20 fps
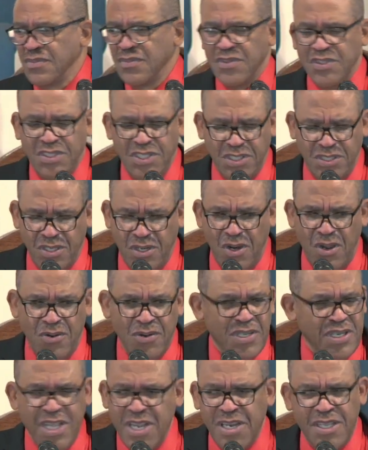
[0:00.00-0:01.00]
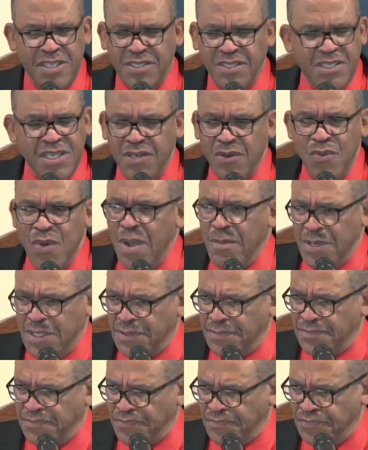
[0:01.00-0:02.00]
Sister Glory, they didn't see the woman.
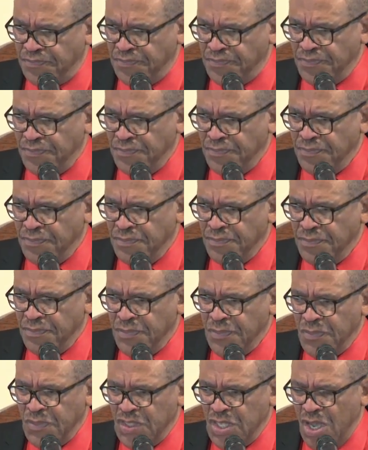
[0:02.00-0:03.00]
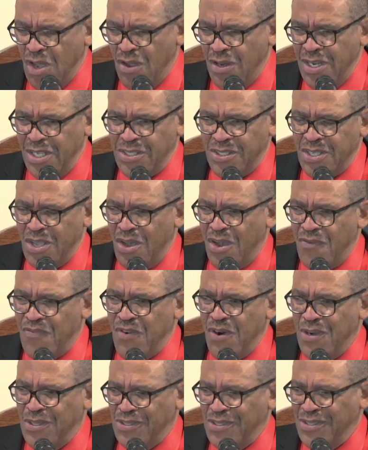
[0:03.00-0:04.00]
All they saw a
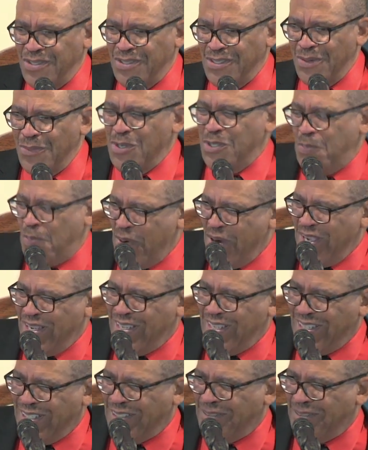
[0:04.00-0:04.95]
virgin was pregnant.